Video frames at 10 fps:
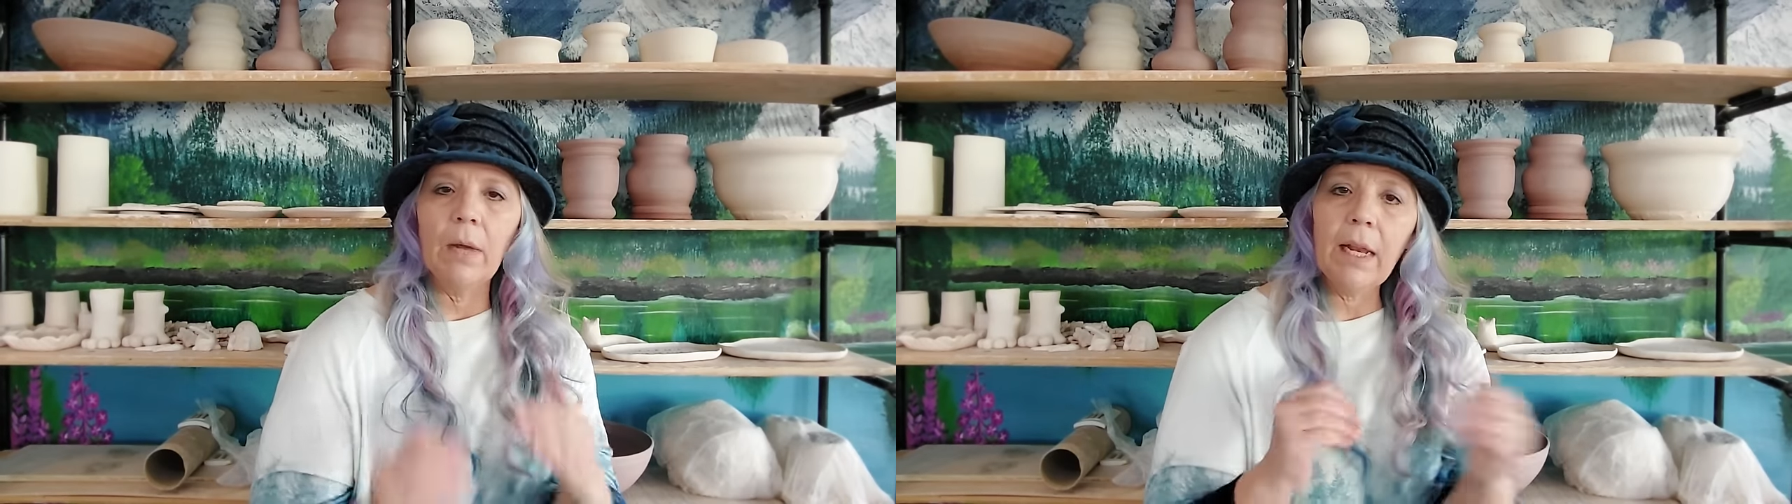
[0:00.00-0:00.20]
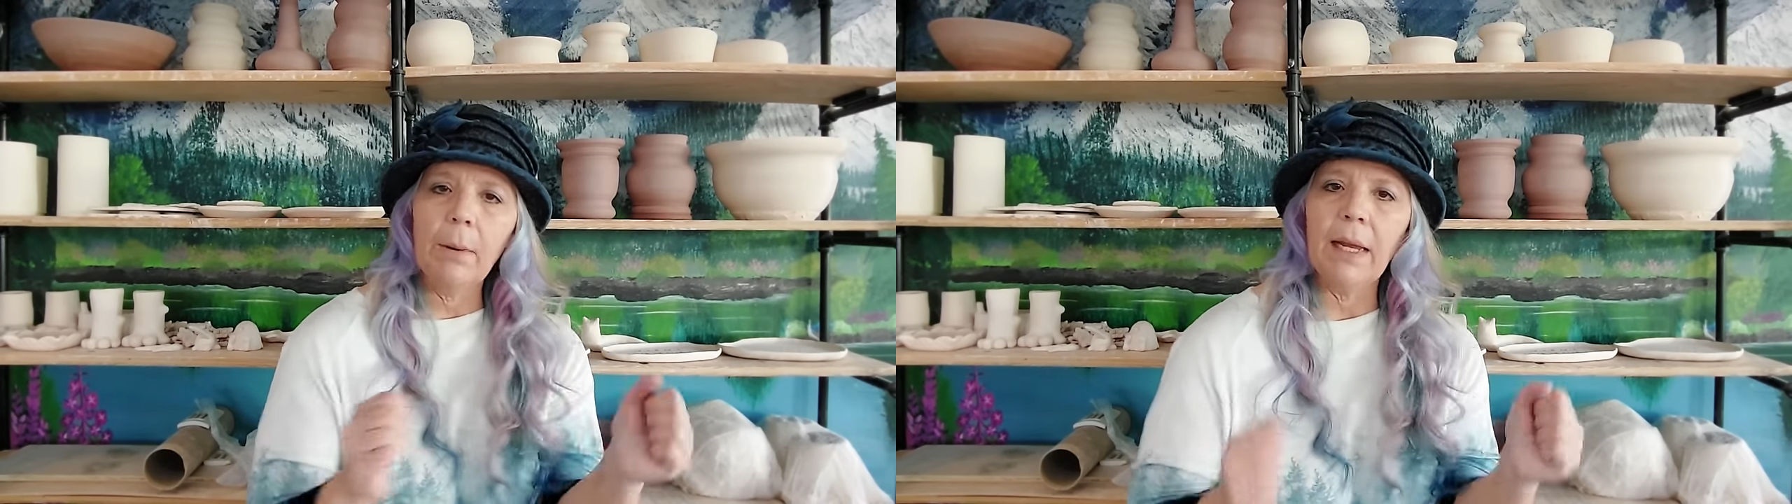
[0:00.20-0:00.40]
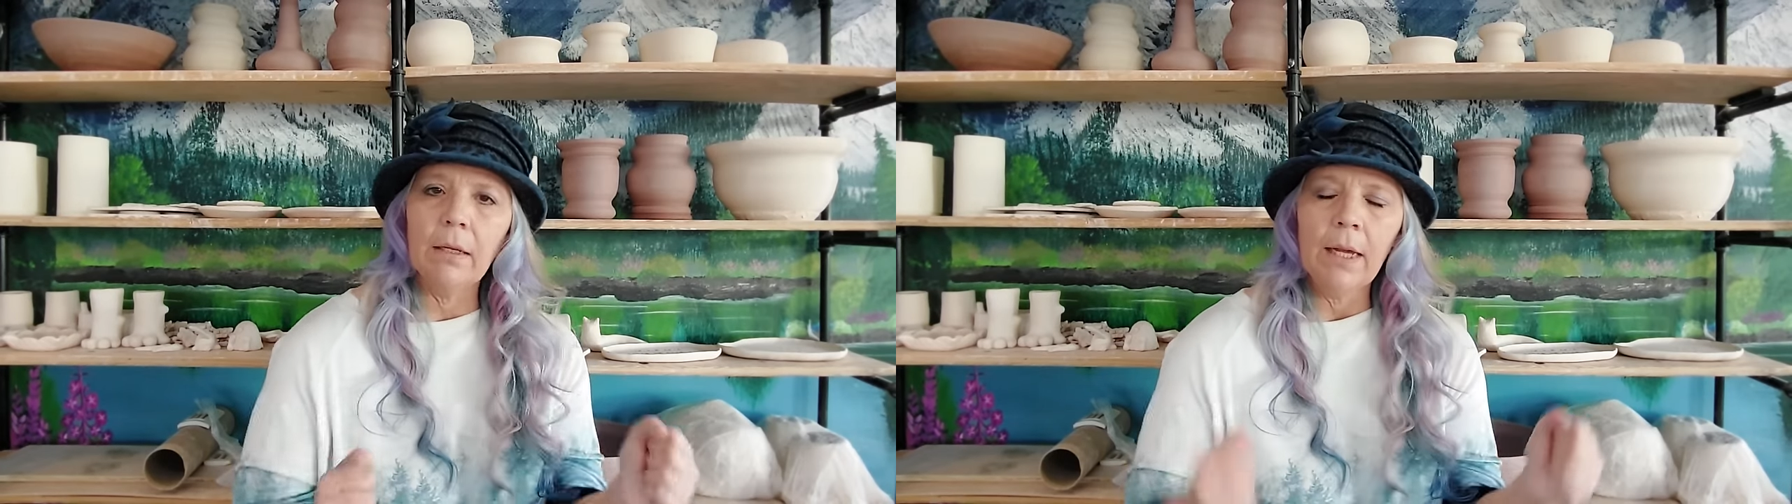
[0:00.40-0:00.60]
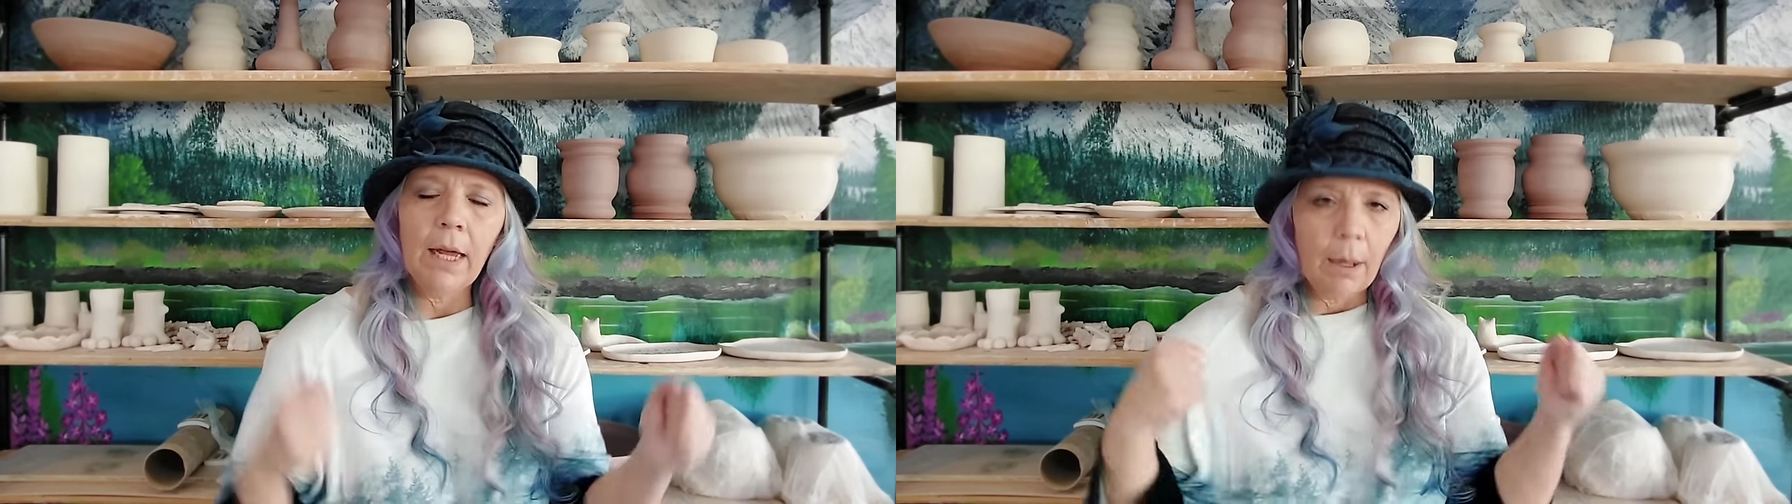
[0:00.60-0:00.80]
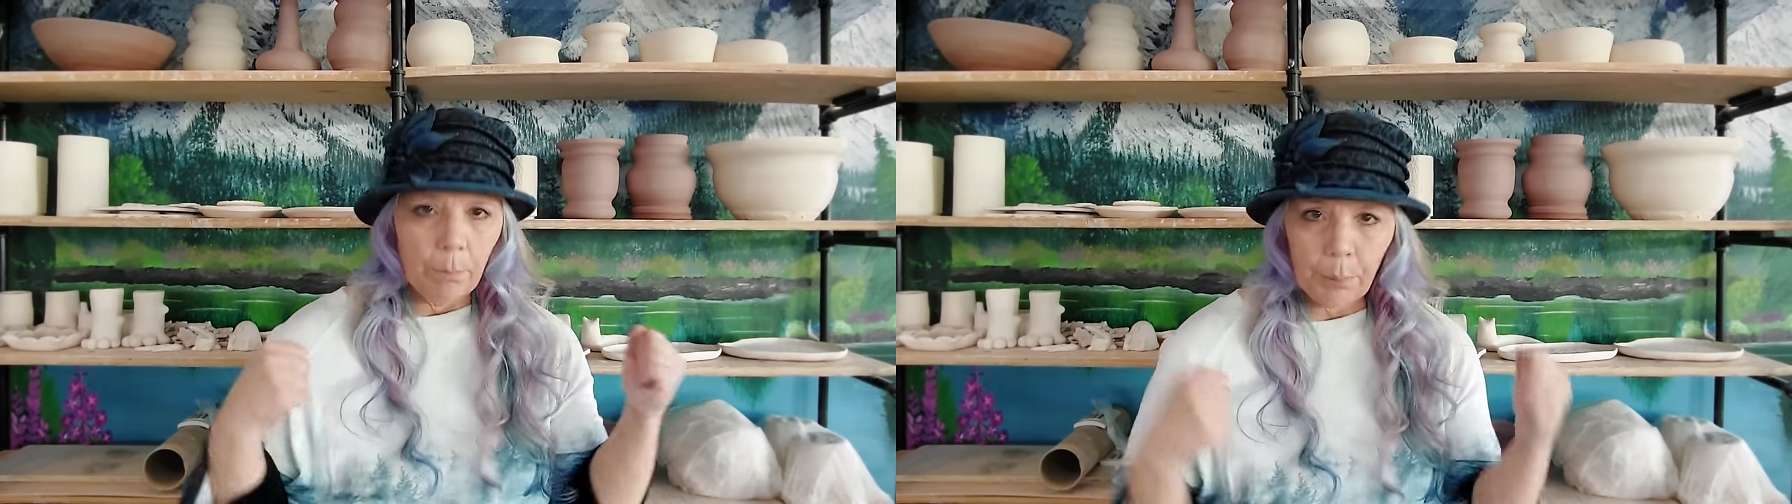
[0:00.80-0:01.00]
anyway,
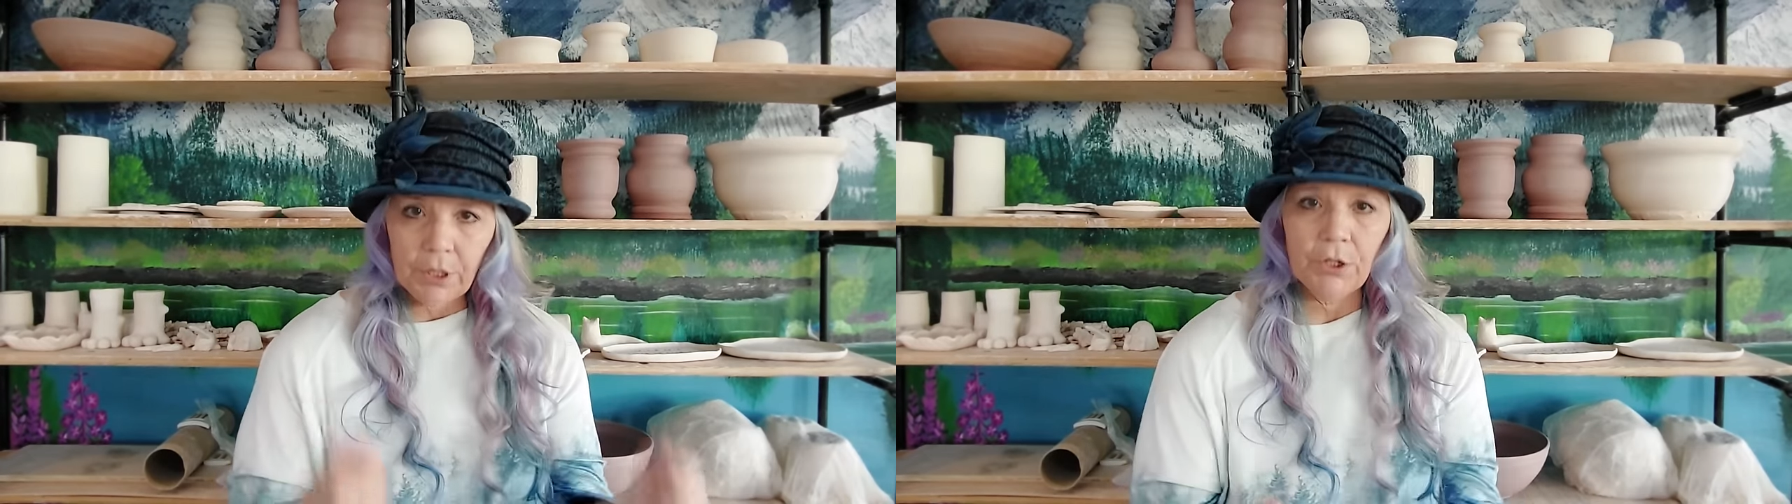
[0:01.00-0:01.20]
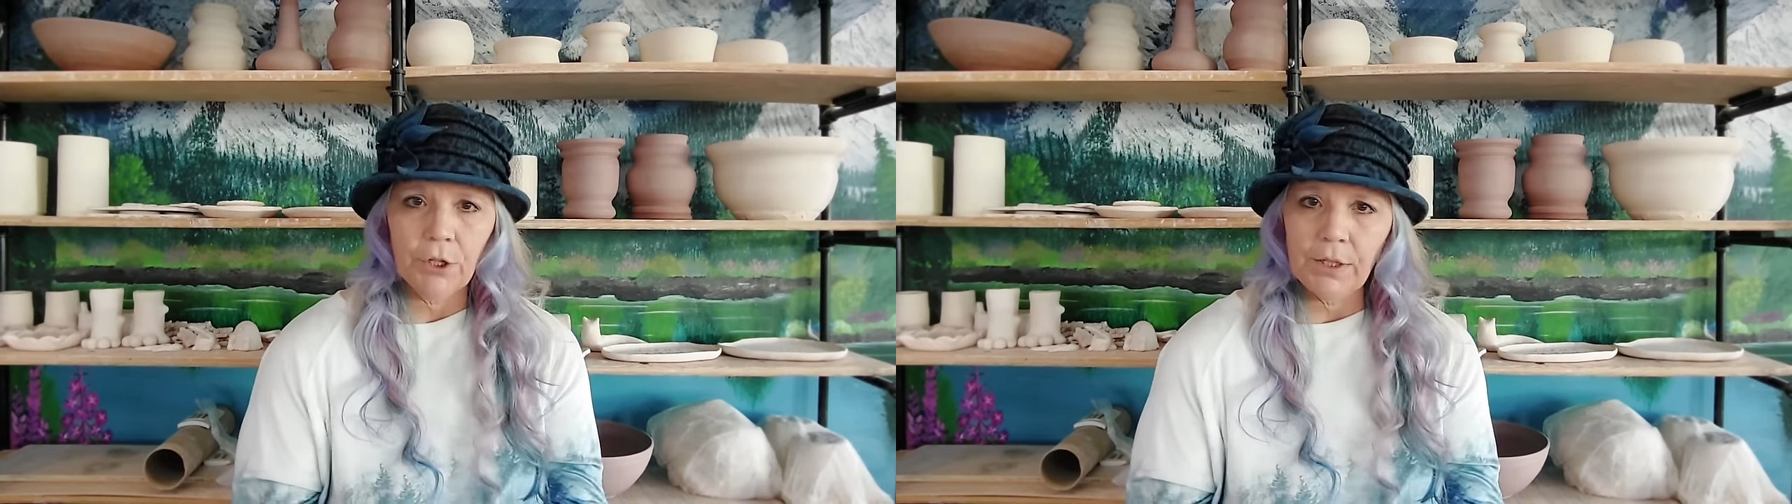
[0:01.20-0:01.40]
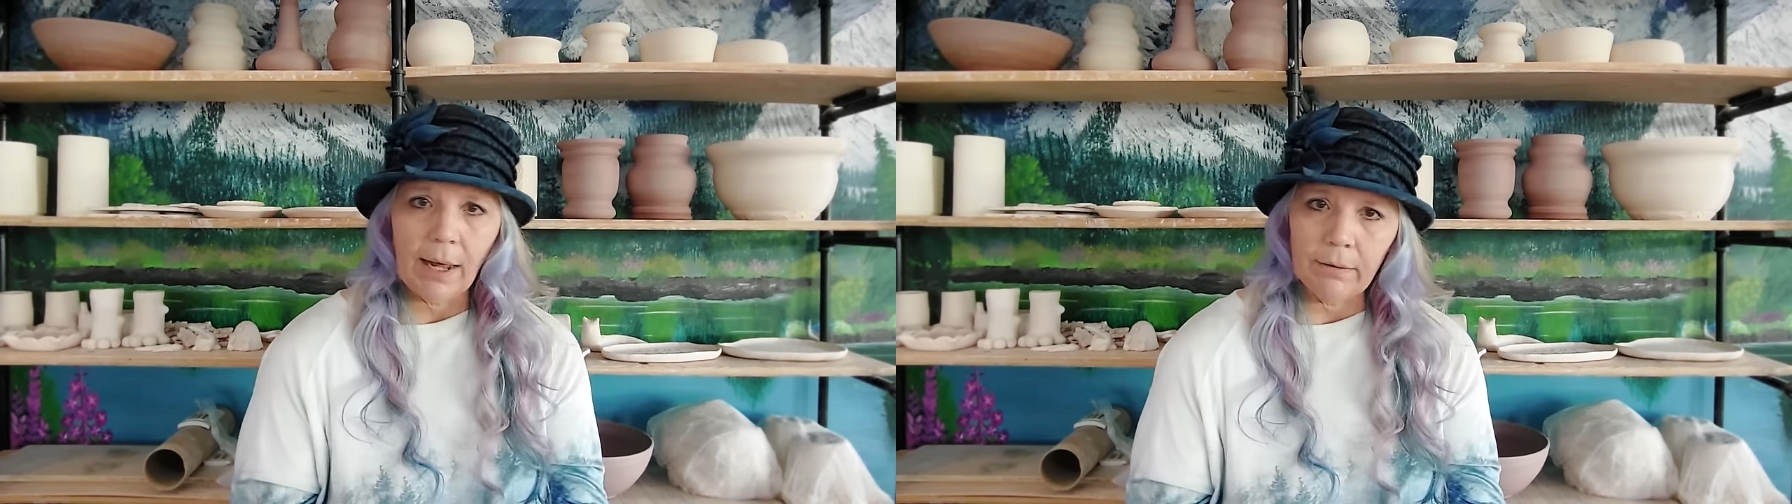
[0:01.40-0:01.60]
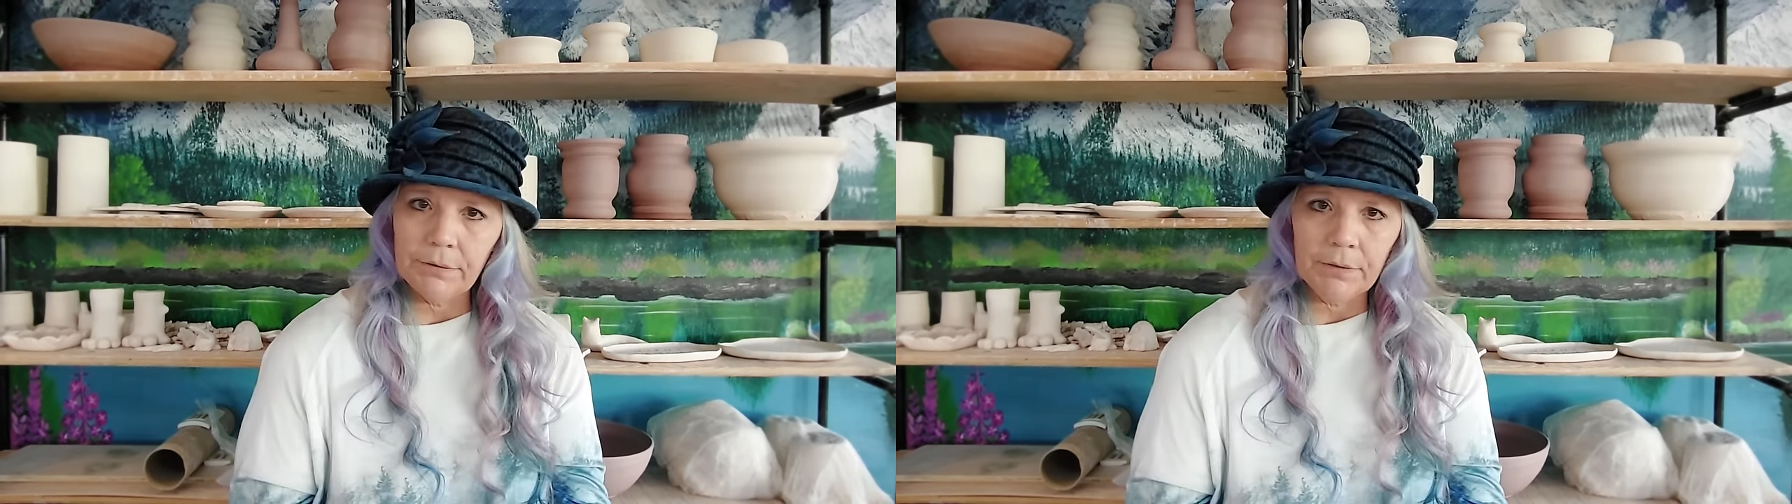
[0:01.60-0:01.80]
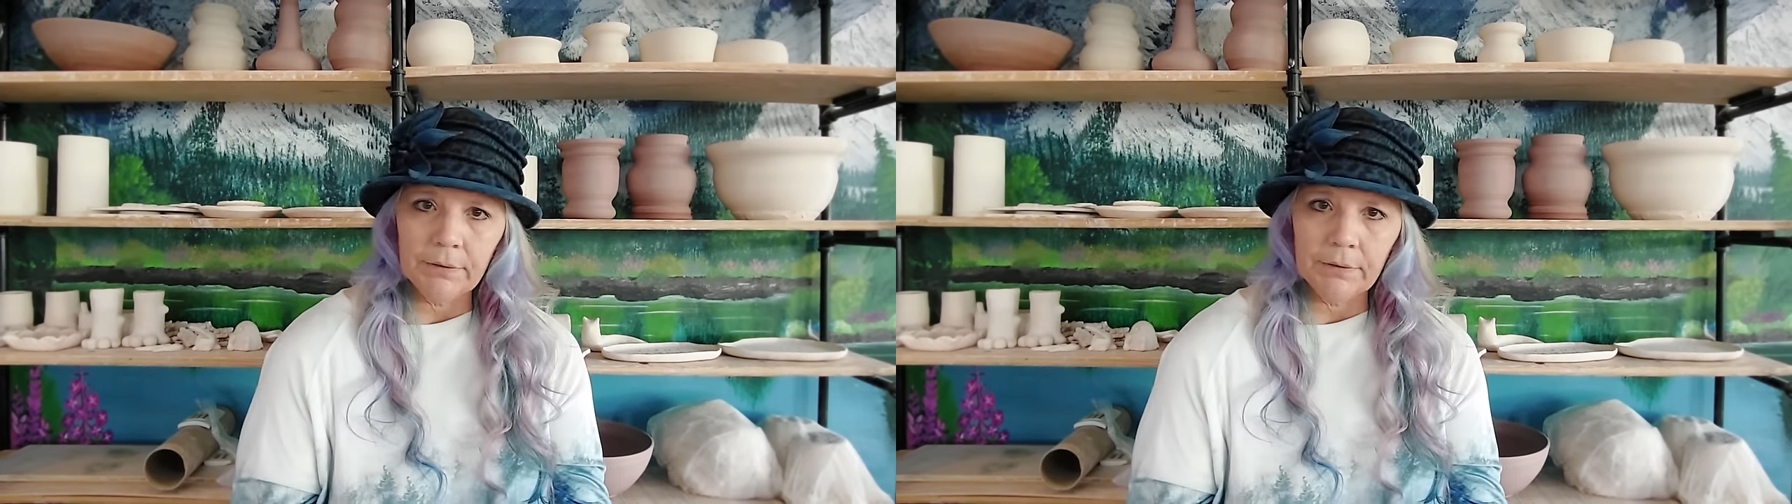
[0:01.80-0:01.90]
push yourself.